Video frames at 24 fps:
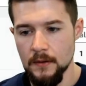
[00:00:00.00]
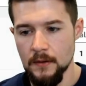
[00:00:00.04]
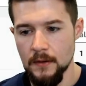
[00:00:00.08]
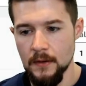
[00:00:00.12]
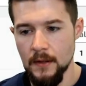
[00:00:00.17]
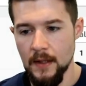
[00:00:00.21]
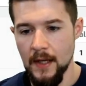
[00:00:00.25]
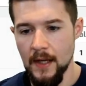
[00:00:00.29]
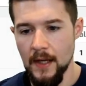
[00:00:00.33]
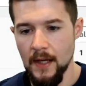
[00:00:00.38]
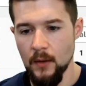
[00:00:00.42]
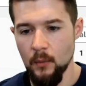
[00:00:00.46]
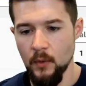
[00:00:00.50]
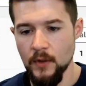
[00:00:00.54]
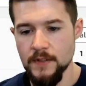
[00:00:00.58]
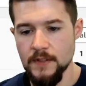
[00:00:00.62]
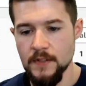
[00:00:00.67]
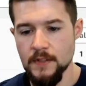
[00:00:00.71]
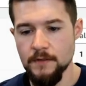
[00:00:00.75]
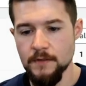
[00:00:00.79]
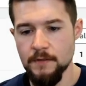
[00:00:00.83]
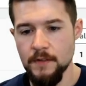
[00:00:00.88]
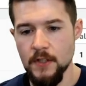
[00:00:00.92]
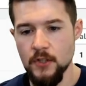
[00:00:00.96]
And once
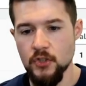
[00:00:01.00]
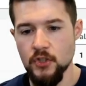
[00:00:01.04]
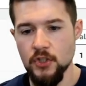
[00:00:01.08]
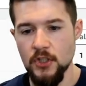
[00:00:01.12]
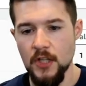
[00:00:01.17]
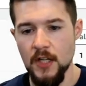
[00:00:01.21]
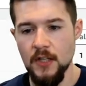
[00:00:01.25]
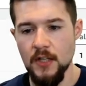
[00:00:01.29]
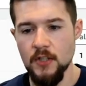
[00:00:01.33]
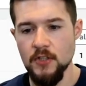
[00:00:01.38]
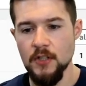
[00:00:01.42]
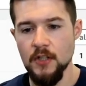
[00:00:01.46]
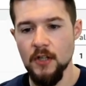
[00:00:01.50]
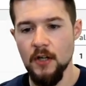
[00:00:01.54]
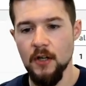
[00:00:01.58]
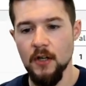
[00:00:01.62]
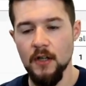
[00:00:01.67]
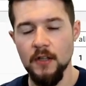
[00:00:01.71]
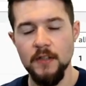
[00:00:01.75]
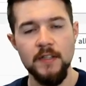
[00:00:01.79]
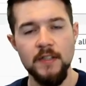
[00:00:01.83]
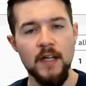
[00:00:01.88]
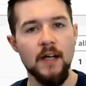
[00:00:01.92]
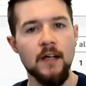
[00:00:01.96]
it's finished changing,
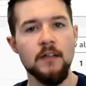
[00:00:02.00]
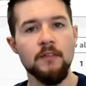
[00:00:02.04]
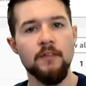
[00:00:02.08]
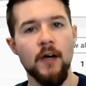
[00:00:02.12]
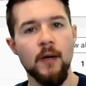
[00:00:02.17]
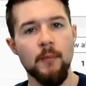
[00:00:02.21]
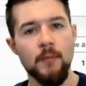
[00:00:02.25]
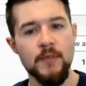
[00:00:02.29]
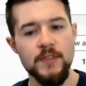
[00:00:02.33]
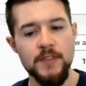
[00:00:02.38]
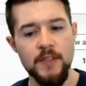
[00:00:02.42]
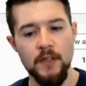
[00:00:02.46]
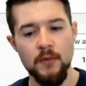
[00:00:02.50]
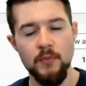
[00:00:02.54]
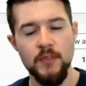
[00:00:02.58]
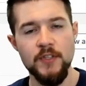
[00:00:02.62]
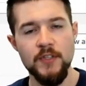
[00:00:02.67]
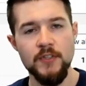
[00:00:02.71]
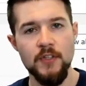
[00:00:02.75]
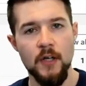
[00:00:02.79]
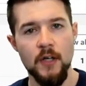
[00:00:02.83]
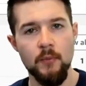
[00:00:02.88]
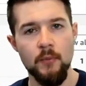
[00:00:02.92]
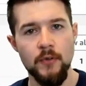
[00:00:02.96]
our entire environment's going to
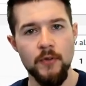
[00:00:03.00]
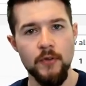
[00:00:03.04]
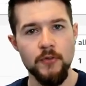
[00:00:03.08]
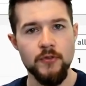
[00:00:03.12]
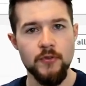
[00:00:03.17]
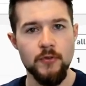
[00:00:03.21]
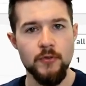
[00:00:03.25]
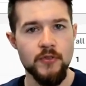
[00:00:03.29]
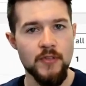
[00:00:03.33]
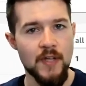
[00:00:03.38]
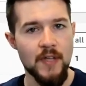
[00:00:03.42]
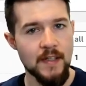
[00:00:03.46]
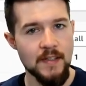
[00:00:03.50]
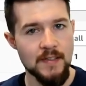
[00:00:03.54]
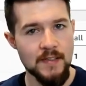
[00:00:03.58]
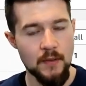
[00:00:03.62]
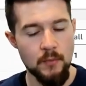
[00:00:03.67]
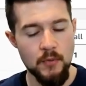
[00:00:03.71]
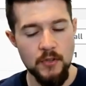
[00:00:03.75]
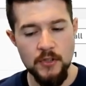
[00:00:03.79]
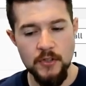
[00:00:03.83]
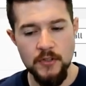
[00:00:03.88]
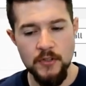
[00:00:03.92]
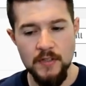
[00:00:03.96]
restart with those new settings that
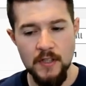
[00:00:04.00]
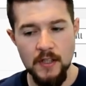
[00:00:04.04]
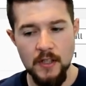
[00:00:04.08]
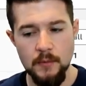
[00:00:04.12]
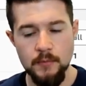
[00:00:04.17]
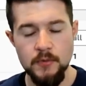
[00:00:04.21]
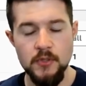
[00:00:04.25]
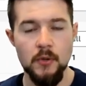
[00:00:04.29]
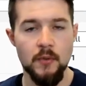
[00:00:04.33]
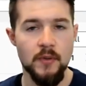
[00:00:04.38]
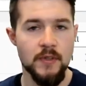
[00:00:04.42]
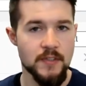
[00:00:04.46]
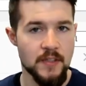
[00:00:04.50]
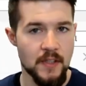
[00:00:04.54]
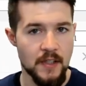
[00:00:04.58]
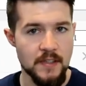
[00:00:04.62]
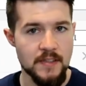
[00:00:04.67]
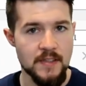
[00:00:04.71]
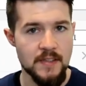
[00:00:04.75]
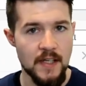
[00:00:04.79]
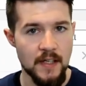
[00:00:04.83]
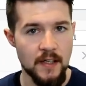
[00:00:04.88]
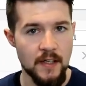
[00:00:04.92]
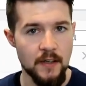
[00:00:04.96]
we just set up, so it's going to
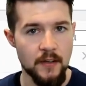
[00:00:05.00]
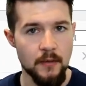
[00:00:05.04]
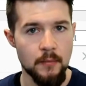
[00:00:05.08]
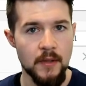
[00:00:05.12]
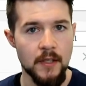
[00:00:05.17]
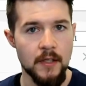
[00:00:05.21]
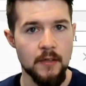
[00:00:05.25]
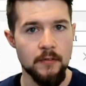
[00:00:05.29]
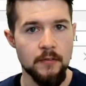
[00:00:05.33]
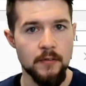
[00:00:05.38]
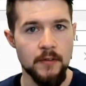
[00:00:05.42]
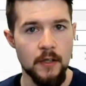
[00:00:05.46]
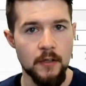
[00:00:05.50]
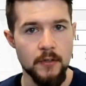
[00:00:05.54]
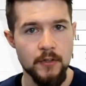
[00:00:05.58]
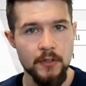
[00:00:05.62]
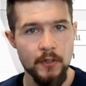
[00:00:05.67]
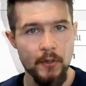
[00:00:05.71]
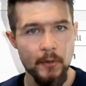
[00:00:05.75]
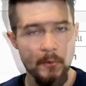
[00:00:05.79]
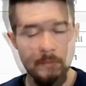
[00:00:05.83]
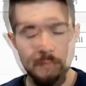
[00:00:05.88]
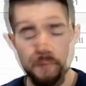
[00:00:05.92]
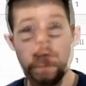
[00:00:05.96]
take another minute here
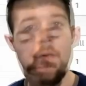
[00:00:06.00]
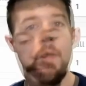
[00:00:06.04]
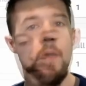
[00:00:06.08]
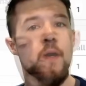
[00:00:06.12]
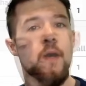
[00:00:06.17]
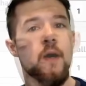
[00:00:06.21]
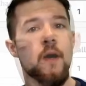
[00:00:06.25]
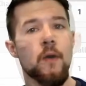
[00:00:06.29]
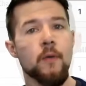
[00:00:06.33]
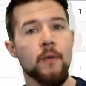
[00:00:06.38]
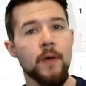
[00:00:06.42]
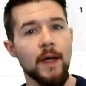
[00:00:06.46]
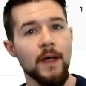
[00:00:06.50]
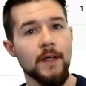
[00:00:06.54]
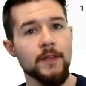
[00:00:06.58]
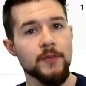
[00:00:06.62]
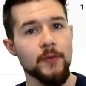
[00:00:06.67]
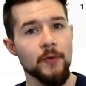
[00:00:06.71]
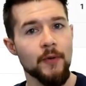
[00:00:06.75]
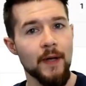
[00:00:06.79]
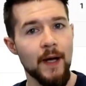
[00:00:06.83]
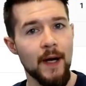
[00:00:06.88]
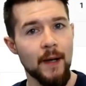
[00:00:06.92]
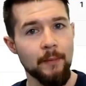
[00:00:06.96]
too. Okay,
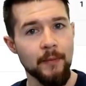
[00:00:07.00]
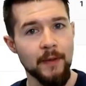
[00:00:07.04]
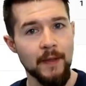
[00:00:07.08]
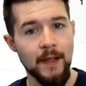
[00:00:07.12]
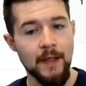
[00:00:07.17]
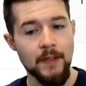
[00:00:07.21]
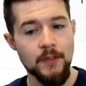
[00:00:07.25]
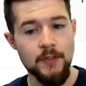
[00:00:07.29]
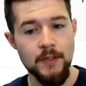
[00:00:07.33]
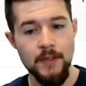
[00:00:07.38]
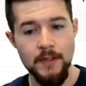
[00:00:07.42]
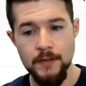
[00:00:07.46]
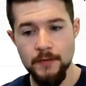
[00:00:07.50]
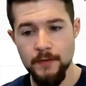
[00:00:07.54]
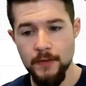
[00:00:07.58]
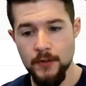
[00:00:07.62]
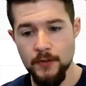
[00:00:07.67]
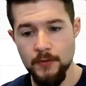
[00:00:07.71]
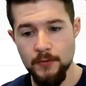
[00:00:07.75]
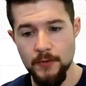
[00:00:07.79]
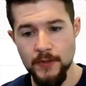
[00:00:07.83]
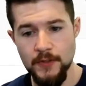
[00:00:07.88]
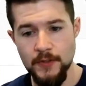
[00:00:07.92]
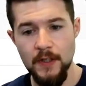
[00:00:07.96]
so our application is
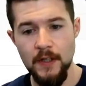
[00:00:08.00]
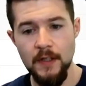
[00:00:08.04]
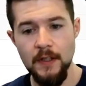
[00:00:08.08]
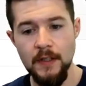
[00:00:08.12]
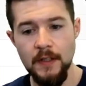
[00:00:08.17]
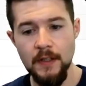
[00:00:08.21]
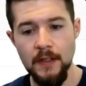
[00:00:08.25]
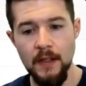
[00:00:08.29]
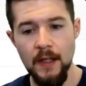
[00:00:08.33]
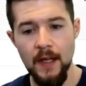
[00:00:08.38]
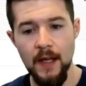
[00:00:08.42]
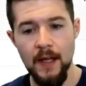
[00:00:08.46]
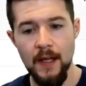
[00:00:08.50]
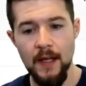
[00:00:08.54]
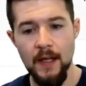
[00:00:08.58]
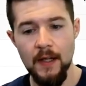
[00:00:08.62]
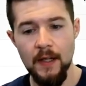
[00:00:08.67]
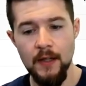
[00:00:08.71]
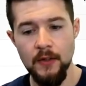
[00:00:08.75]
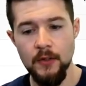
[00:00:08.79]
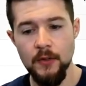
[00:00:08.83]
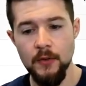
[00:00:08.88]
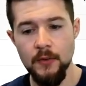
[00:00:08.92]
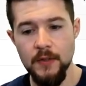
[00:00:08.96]
finished restarting,
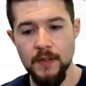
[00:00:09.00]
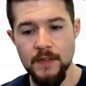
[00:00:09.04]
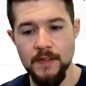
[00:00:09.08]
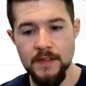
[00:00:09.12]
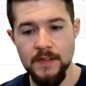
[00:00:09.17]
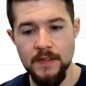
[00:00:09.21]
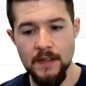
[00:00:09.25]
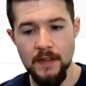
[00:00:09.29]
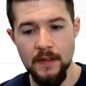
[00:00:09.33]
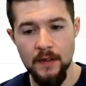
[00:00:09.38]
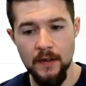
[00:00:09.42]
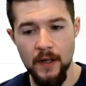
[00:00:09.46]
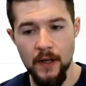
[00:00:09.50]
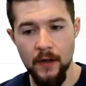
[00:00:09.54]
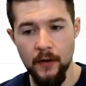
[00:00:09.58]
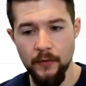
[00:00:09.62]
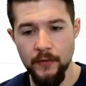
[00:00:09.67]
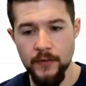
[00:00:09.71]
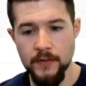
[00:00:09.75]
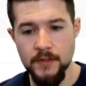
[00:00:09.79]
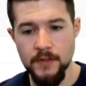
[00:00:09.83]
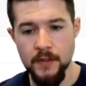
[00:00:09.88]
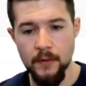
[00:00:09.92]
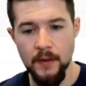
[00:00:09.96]
and you can see the
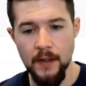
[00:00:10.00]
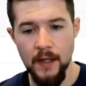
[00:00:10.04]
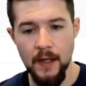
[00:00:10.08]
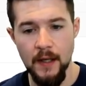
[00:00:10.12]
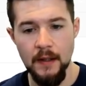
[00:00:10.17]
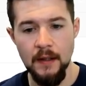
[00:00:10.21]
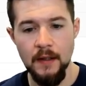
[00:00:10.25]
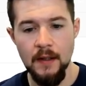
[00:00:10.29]
health is okay.